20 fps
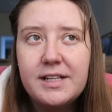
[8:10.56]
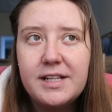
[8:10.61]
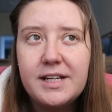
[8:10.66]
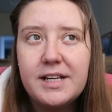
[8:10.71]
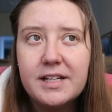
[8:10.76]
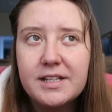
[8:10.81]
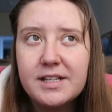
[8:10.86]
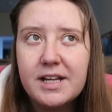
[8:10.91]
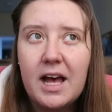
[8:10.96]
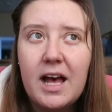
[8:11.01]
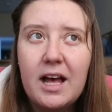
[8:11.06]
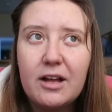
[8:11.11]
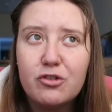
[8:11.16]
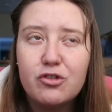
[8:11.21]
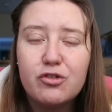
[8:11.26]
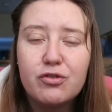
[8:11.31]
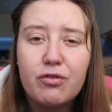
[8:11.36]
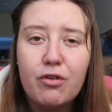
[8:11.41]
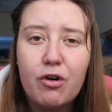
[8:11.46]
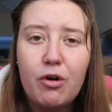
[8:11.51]

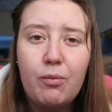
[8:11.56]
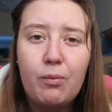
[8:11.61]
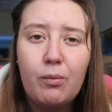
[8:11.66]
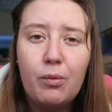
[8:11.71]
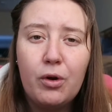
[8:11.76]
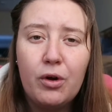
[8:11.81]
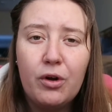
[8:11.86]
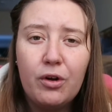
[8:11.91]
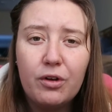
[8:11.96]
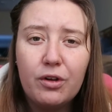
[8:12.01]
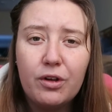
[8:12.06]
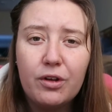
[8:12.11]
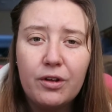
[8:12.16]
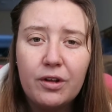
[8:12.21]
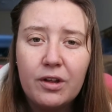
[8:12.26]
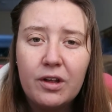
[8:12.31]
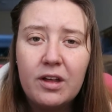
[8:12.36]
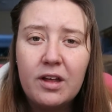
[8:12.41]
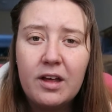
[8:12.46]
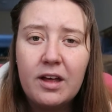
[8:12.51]
detach from work
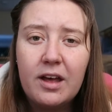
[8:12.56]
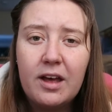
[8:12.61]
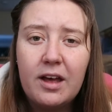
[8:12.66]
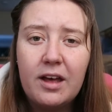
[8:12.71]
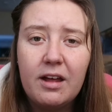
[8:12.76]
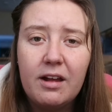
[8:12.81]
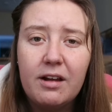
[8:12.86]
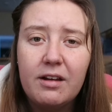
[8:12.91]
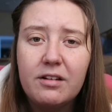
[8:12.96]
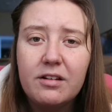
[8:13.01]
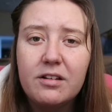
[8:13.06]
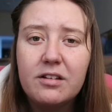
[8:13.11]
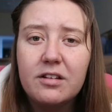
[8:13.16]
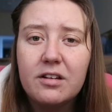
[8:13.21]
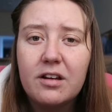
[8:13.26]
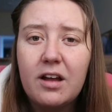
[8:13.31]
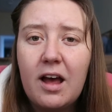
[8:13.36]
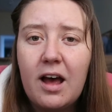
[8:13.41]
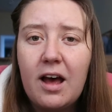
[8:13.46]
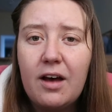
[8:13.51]

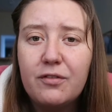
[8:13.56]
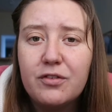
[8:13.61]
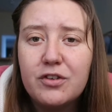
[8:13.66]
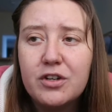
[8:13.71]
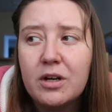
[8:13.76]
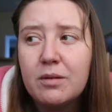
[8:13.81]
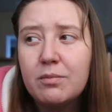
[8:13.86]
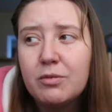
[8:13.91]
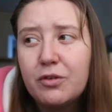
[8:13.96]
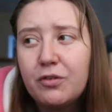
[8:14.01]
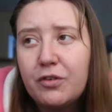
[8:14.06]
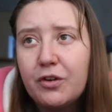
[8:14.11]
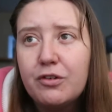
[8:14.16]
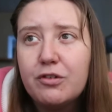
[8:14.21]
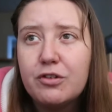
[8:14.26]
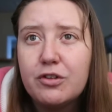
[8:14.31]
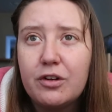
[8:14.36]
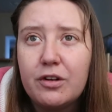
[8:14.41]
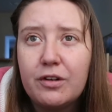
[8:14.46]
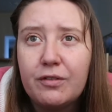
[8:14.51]
and have time to
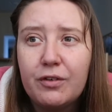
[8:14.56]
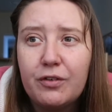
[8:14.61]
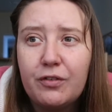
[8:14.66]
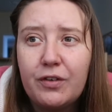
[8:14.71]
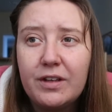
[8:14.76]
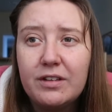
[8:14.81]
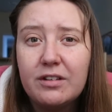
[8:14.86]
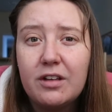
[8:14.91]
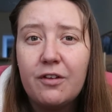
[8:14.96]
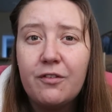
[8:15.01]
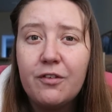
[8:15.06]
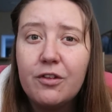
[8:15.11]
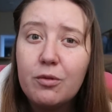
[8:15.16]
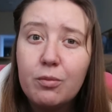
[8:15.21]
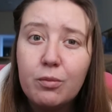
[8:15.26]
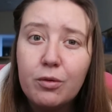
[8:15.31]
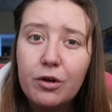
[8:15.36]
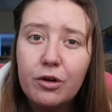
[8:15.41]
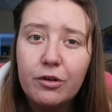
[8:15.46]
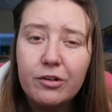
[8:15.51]
focus on other things other
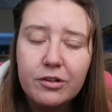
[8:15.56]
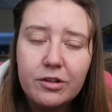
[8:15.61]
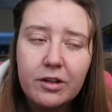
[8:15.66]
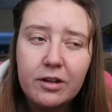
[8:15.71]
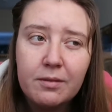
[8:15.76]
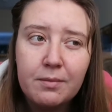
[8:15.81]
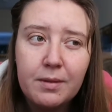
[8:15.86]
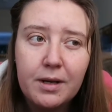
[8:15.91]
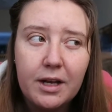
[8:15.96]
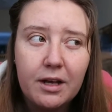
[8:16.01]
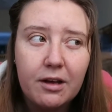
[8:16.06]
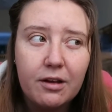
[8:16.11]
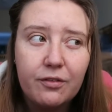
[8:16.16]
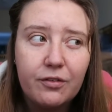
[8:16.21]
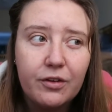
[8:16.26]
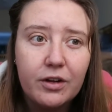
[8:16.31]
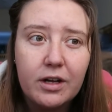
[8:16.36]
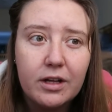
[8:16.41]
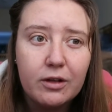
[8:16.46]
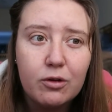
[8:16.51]
than work because at the minute I
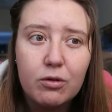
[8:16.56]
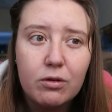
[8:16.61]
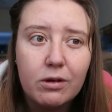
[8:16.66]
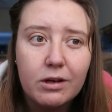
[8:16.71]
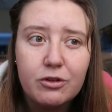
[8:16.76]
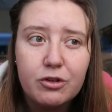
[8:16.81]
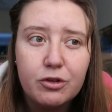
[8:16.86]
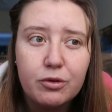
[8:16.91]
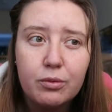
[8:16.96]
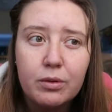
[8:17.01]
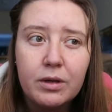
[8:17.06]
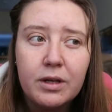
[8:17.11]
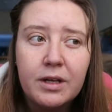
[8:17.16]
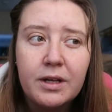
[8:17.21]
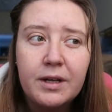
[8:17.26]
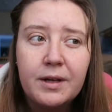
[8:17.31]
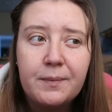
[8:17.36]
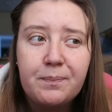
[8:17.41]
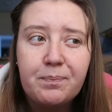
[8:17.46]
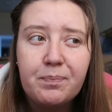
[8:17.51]
feel like all I do
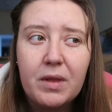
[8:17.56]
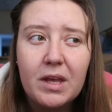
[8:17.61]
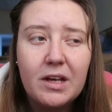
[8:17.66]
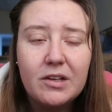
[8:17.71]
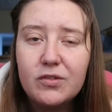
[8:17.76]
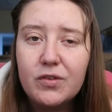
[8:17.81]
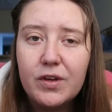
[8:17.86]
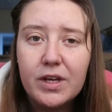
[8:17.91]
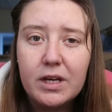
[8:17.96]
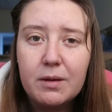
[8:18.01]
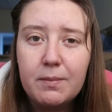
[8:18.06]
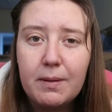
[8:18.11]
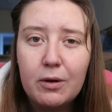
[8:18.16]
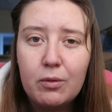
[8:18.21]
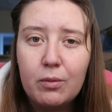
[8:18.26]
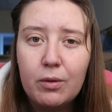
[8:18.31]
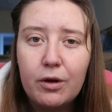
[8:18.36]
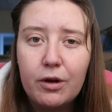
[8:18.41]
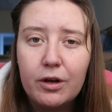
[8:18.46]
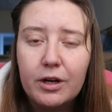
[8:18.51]
is think
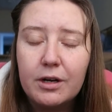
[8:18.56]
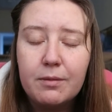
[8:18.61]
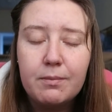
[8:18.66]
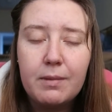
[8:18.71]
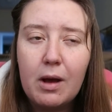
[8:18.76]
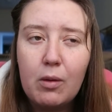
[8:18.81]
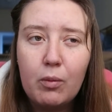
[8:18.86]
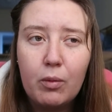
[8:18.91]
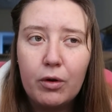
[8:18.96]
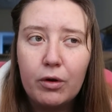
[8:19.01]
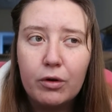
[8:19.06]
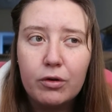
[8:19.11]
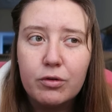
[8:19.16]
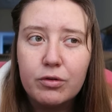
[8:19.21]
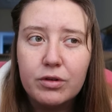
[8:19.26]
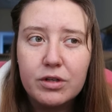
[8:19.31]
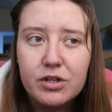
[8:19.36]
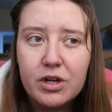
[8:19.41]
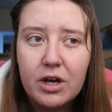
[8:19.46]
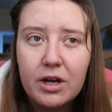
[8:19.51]
about work and I'm at work
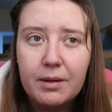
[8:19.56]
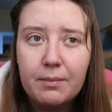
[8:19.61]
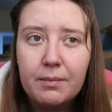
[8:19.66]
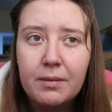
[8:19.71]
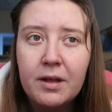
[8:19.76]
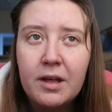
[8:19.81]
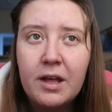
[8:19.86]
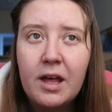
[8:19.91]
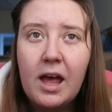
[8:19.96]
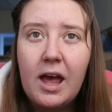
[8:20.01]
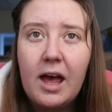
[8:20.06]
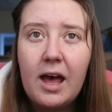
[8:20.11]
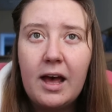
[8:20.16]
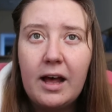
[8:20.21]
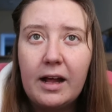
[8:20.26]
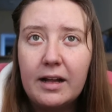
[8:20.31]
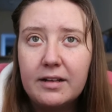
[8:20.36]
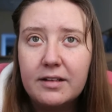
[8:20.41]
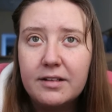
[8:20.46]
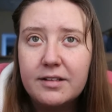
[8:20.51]
all the time
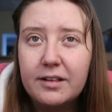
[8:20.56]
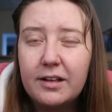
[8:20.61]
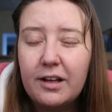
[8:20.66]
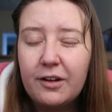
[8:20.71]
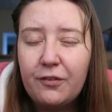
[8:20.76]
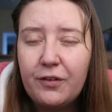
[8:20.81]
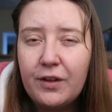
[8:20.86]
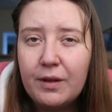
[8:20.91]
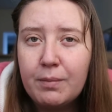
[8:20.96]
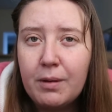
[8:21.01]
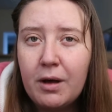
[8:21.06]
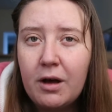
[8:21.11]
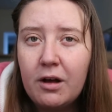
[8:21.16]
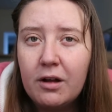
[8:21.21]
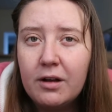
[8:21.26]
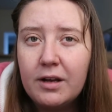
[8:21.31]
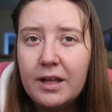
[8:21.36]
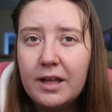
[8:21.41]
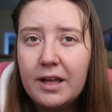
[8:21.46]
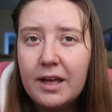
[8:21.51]
and I think
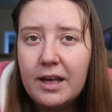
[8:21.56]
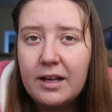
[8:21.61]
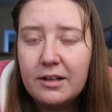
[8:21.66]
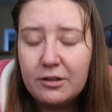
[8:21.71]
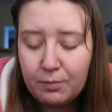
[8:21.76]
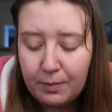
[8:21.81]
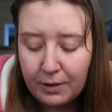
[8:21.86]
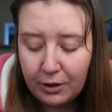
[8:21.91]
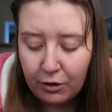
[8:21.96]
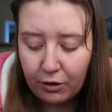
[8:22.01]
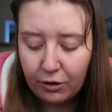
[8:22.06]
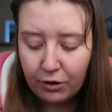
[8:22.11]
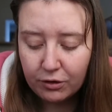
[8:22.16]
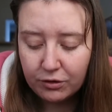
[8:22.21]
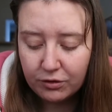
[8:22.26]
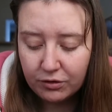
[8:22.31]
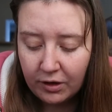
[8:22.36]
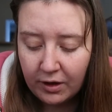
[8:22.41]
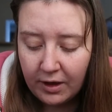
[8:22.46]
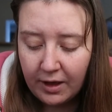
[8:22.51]
partly it's
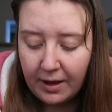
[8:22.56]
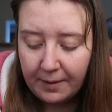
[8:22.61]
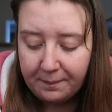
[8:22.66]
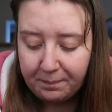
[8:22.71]
because